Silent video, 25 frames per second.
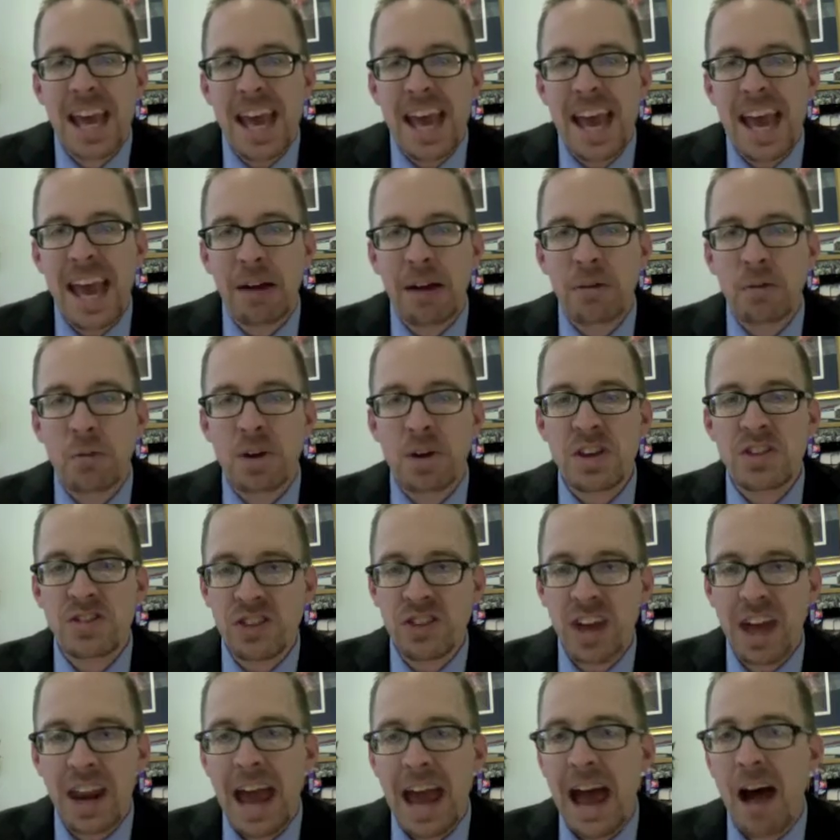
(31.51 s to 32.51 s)
And we
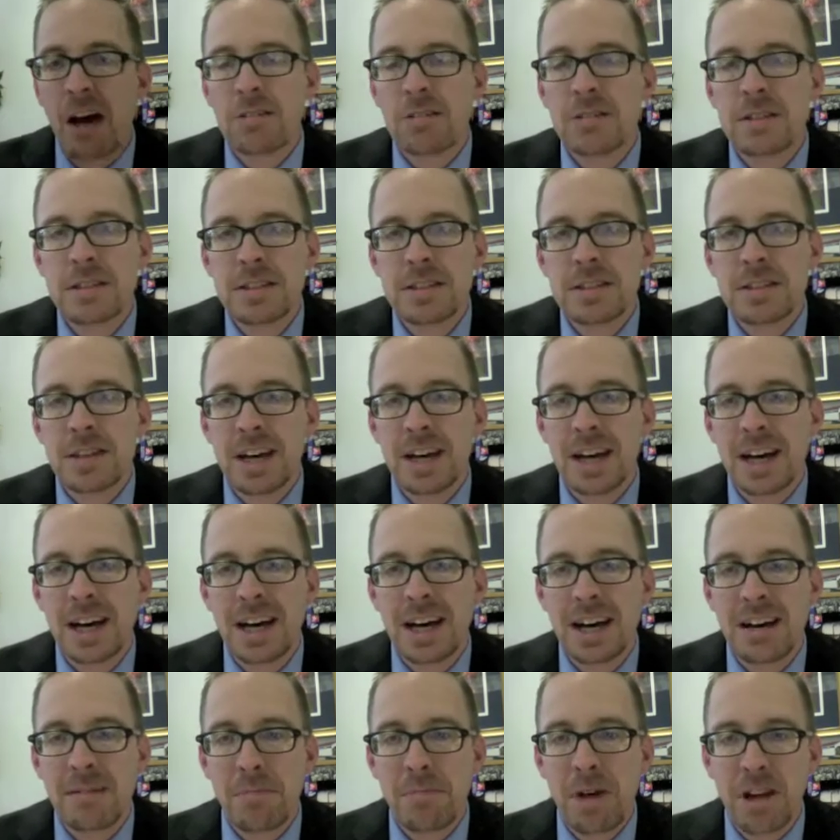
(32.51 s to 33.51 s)
set out
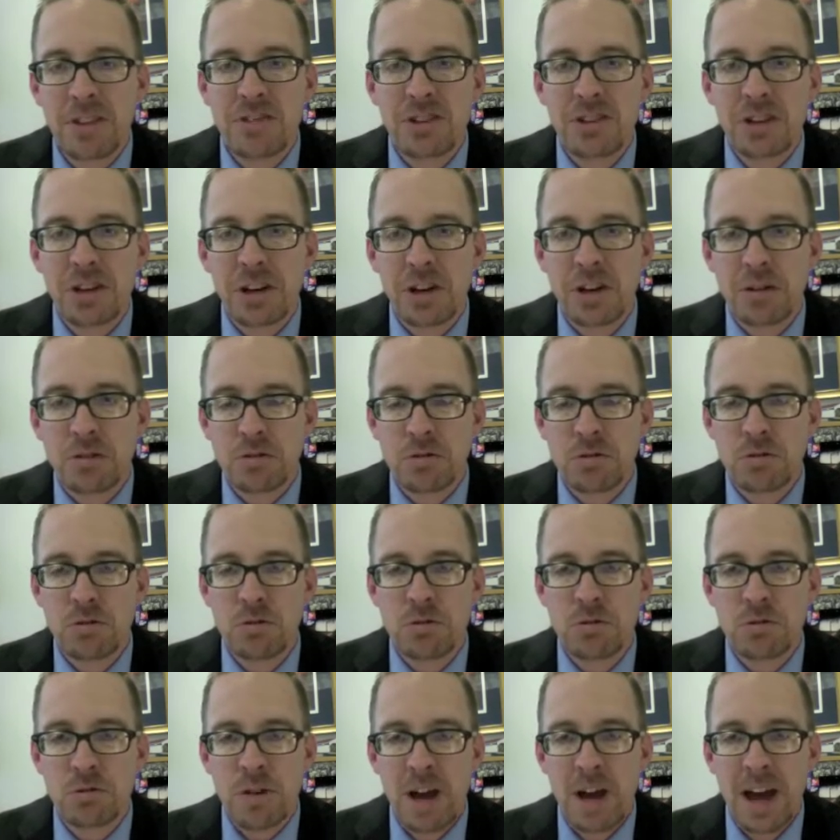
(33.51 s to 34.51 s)
uh, months ago
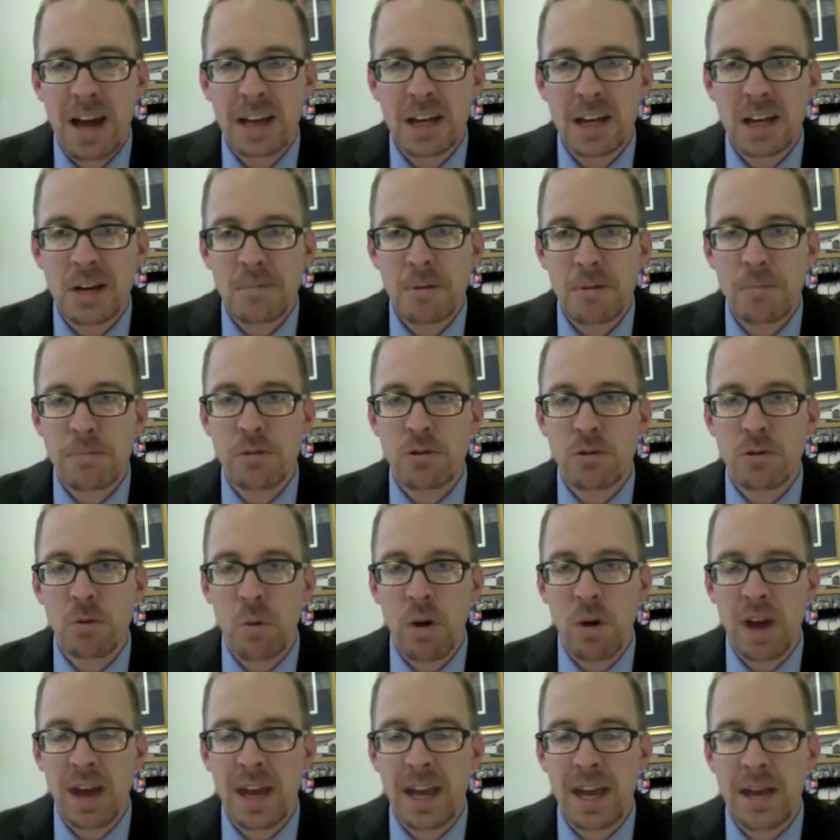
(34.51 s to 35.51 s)
to try to come up with a
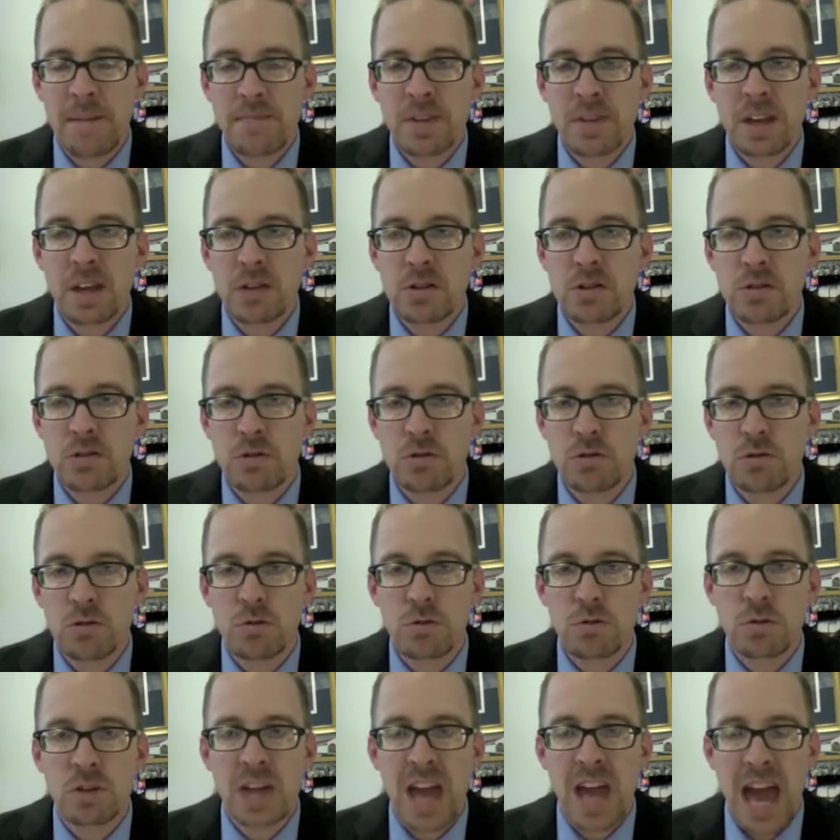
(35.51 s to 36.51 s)
way
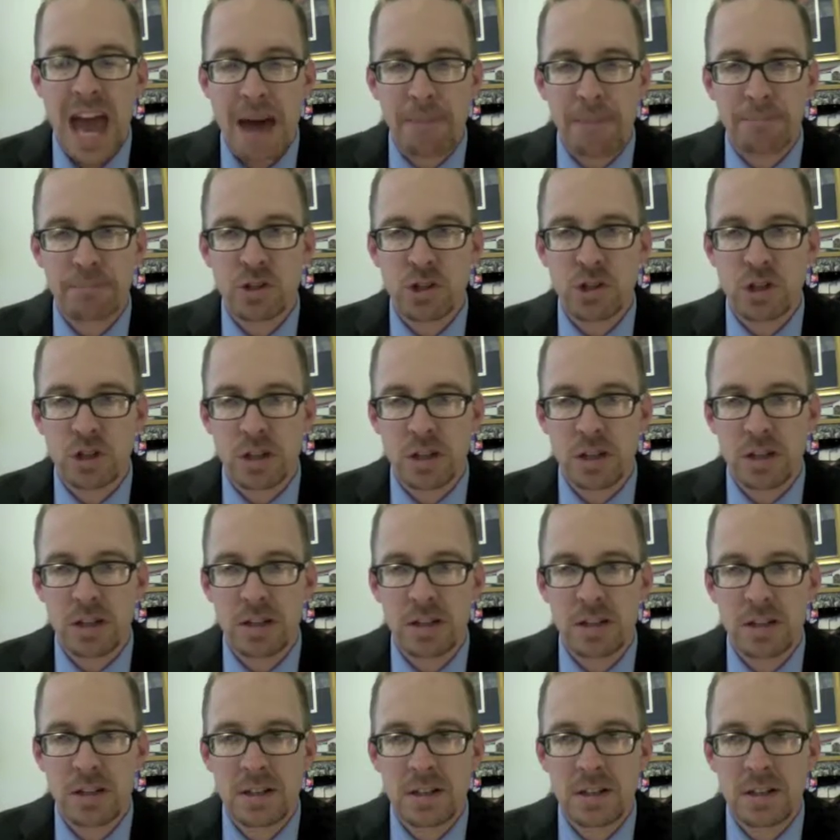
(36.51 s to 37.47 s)
to capture